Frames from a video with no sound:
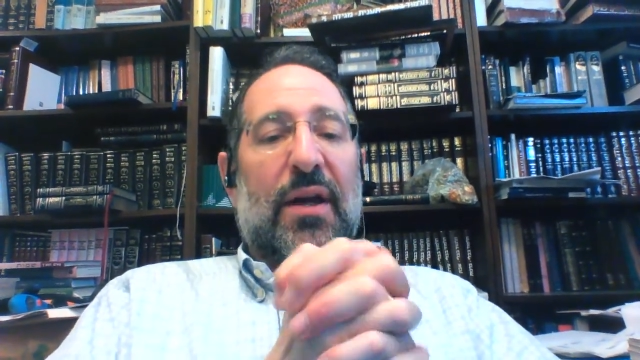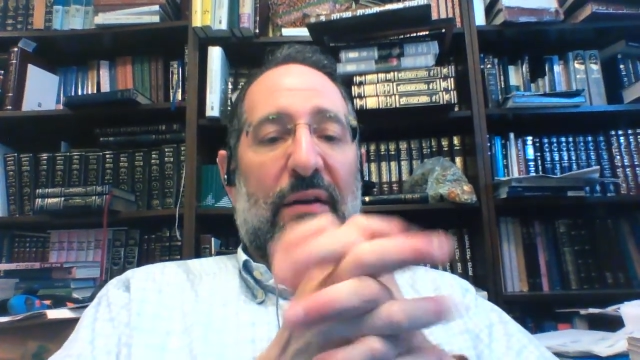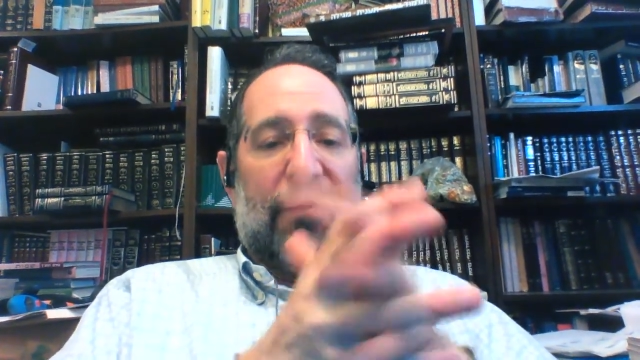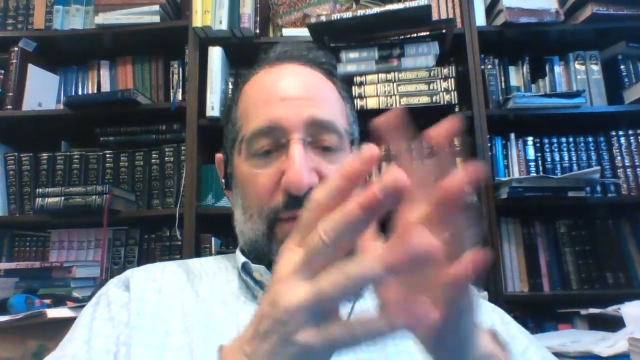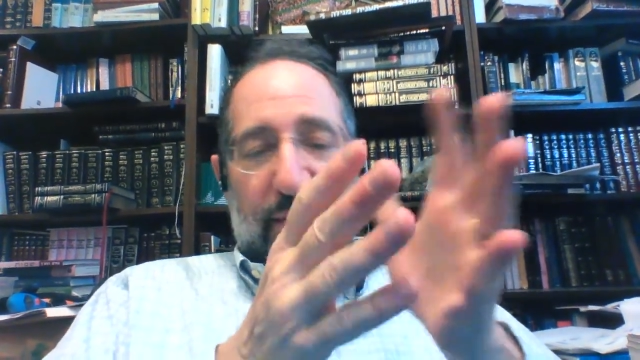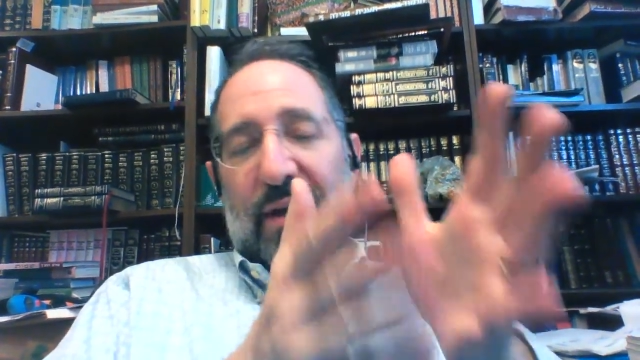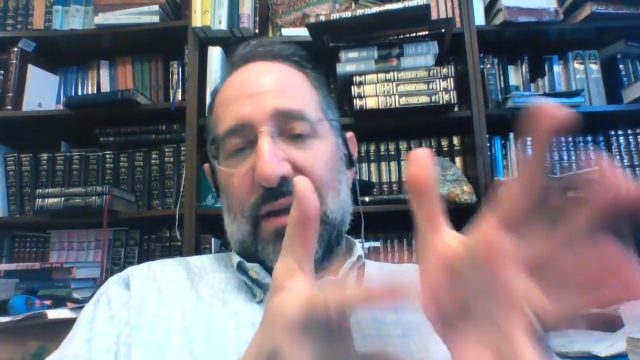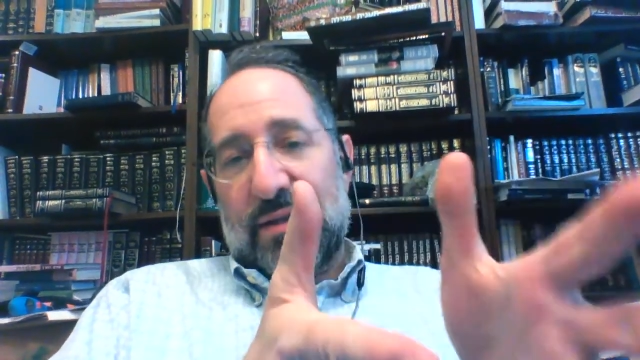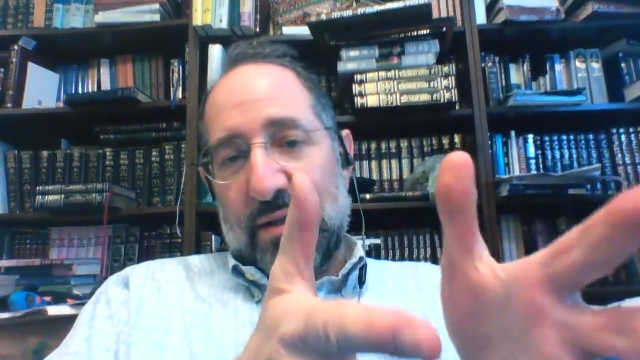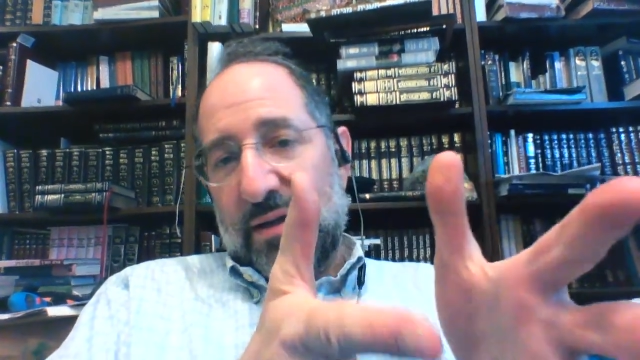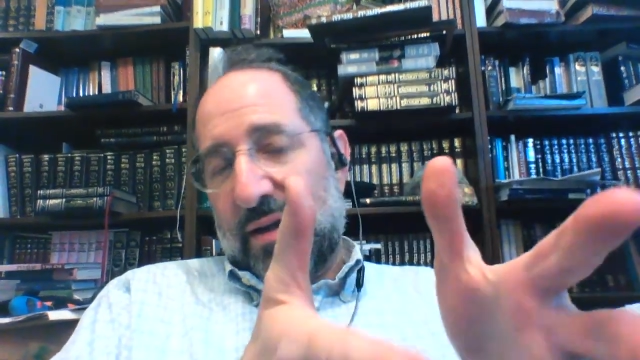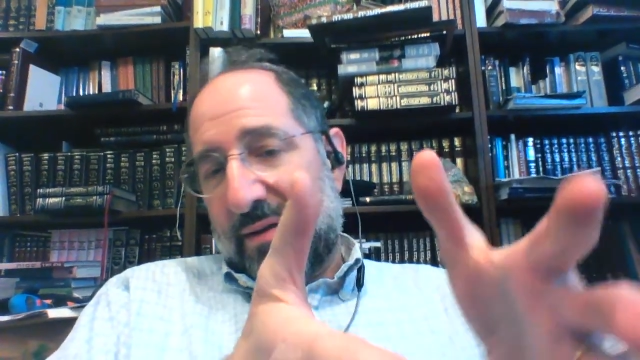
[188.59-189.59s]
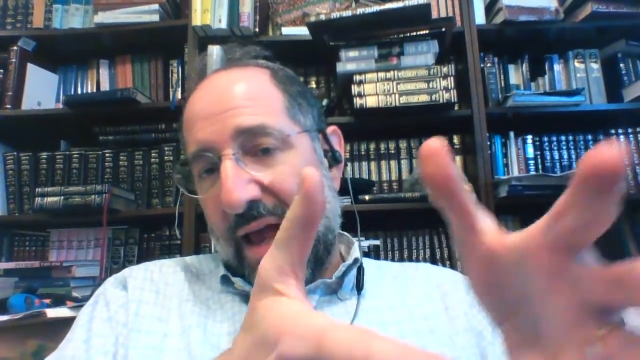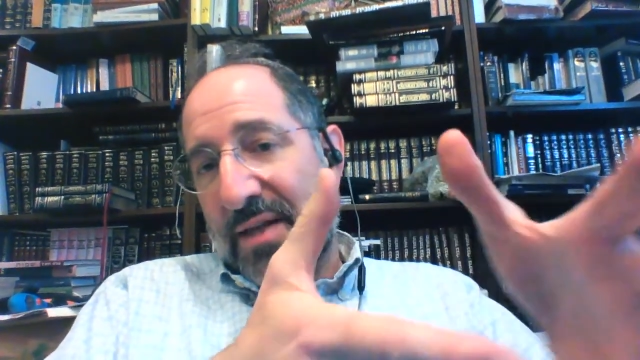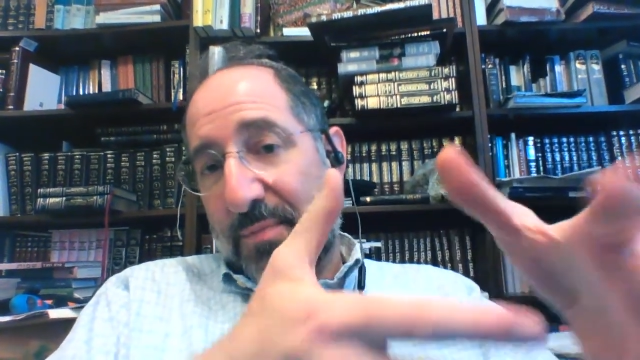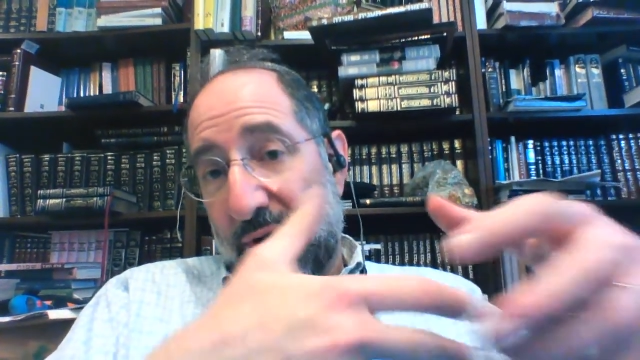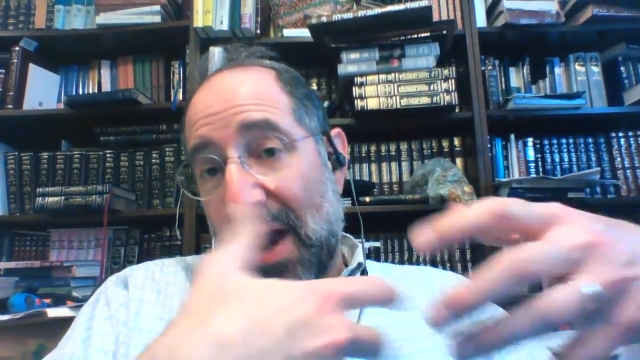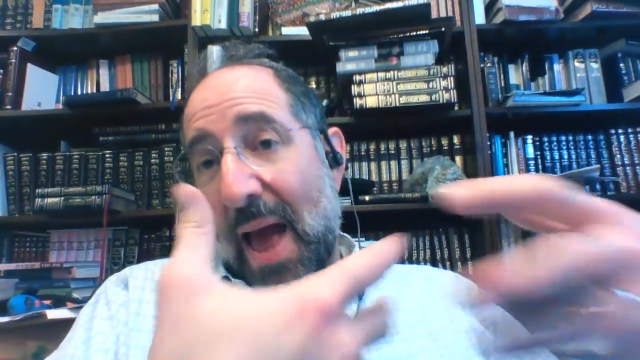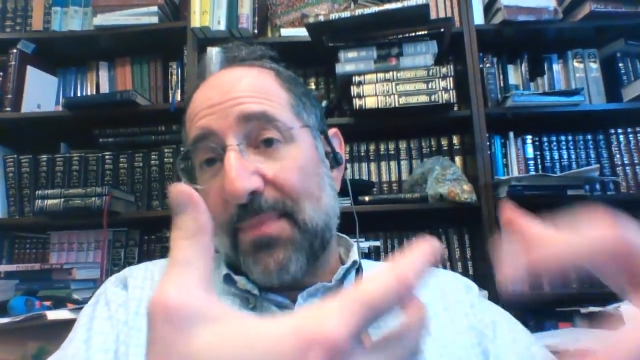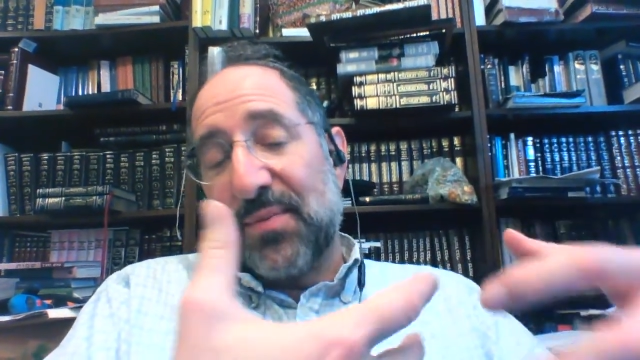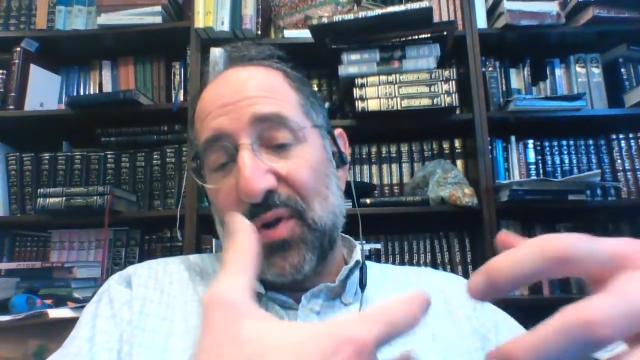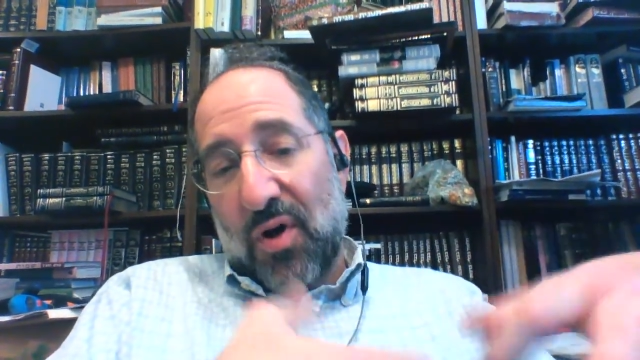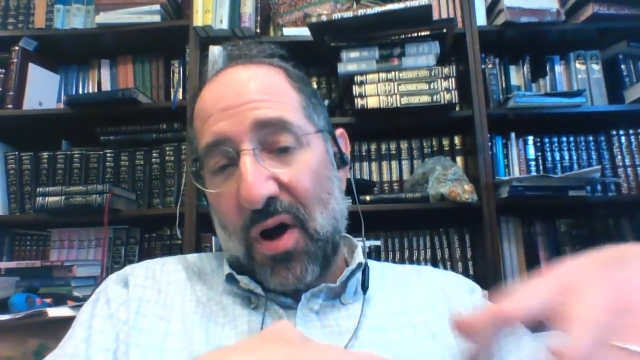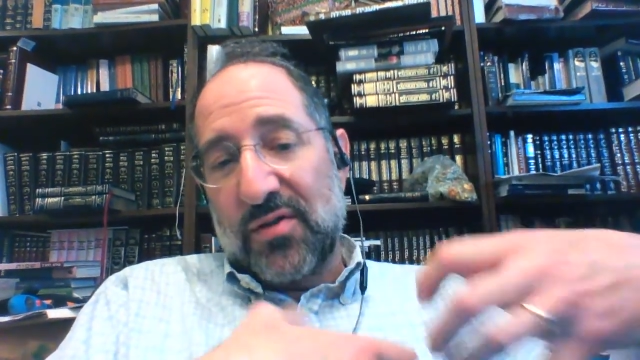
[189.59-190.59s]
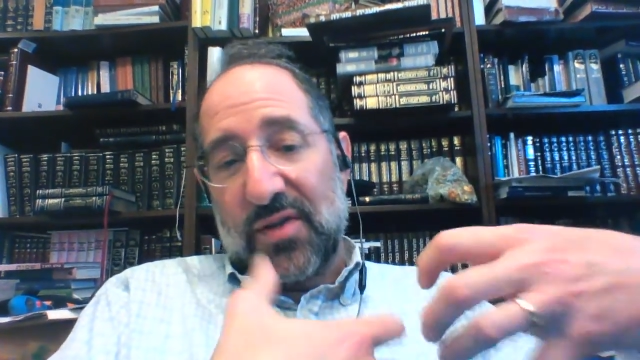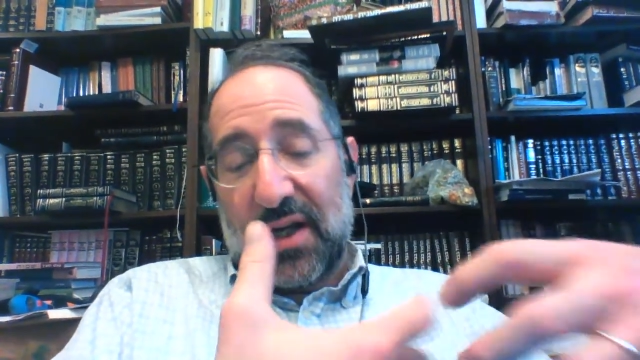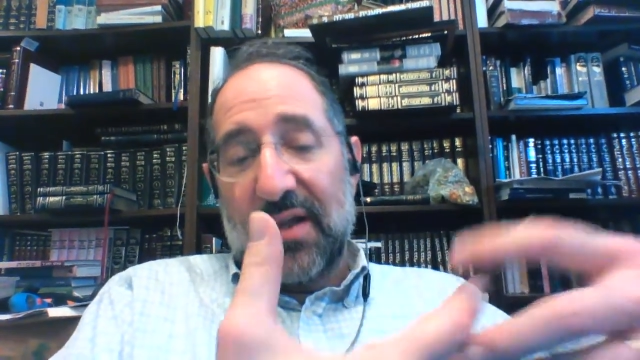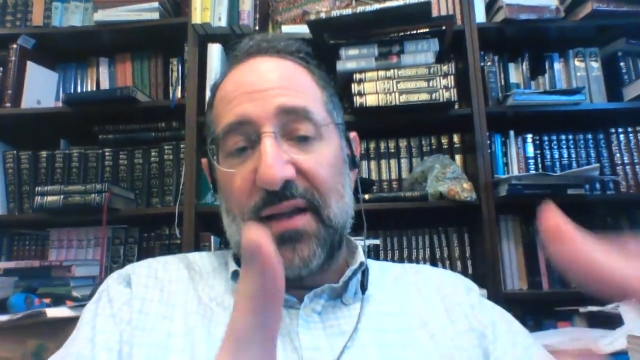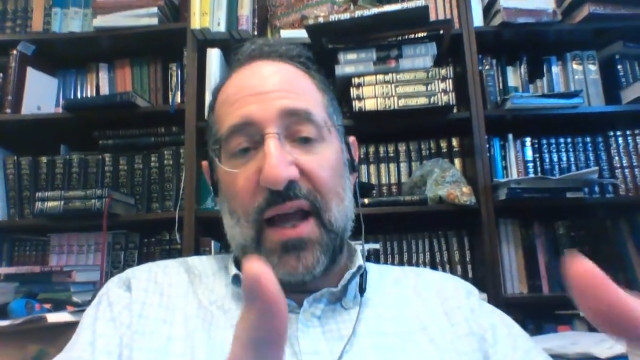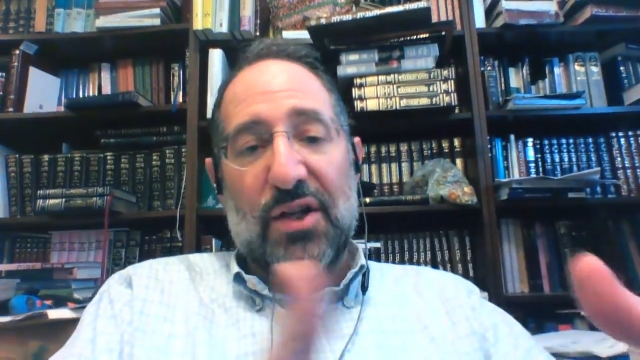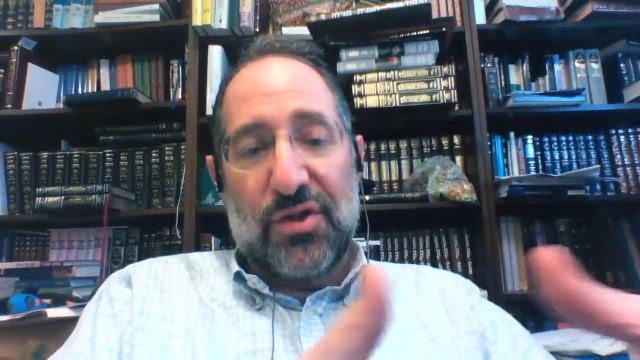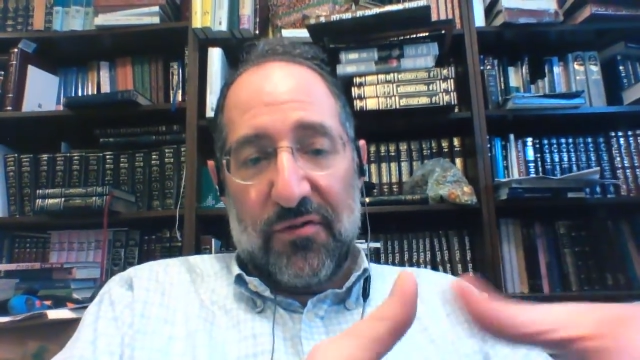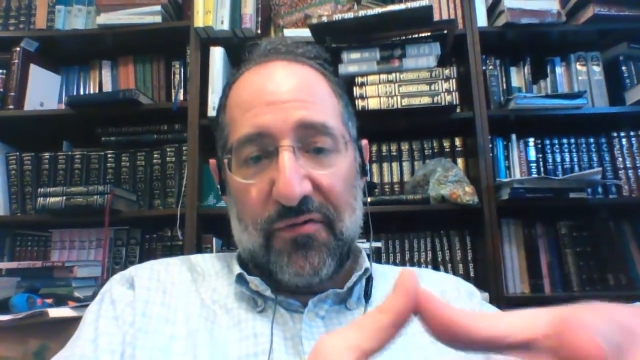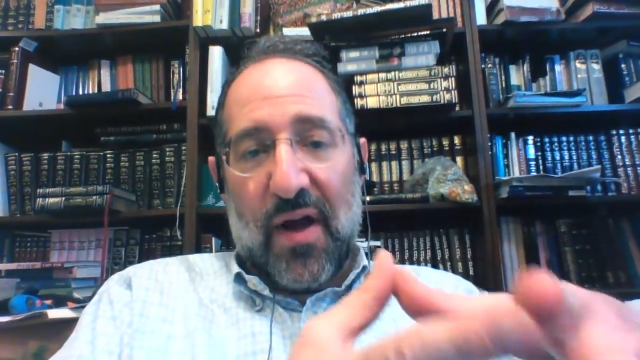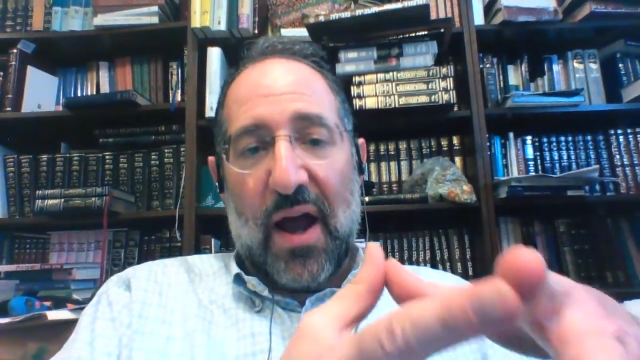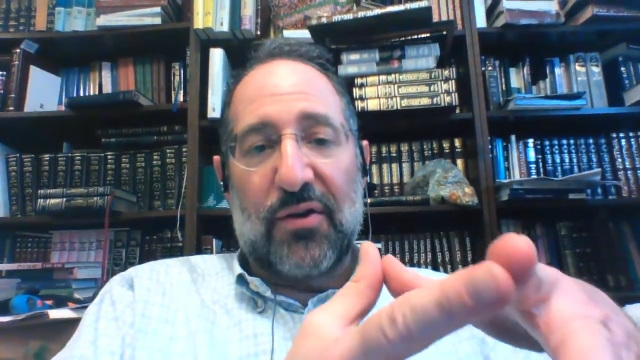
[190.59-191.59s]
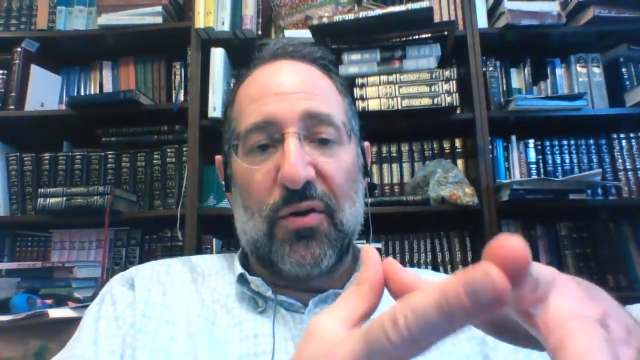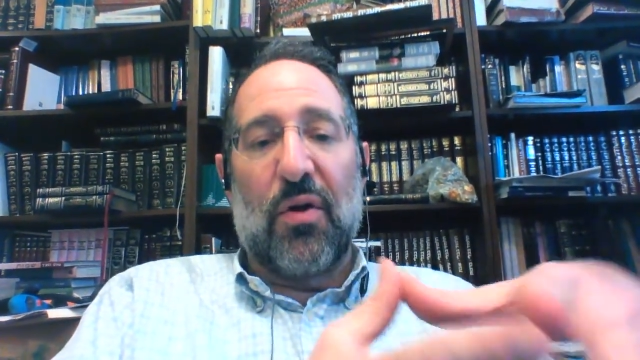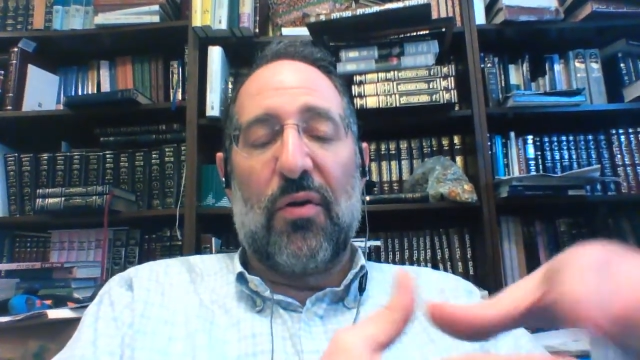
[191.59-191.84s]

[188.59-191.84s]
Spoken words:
If it's, and that's perhaps because of the contagion factor.